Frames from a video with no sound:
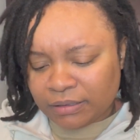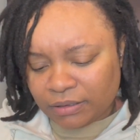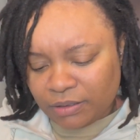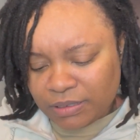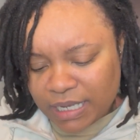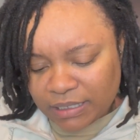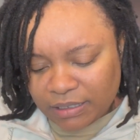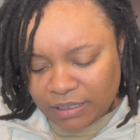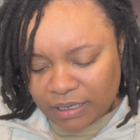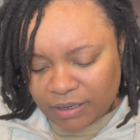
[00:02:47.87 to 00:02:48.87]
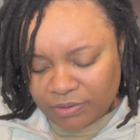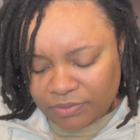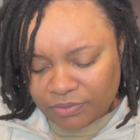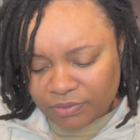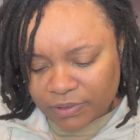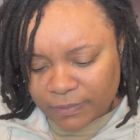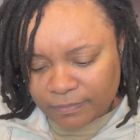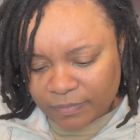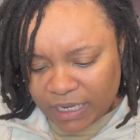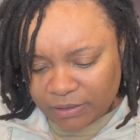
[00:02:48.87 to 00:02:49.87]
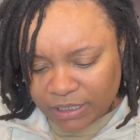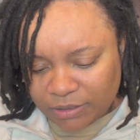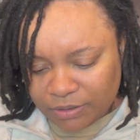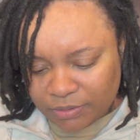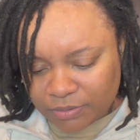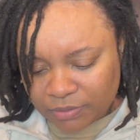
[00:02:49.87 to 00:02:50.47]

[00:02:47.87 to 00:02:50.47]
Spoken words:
Do you take the lid off? I don't think you do.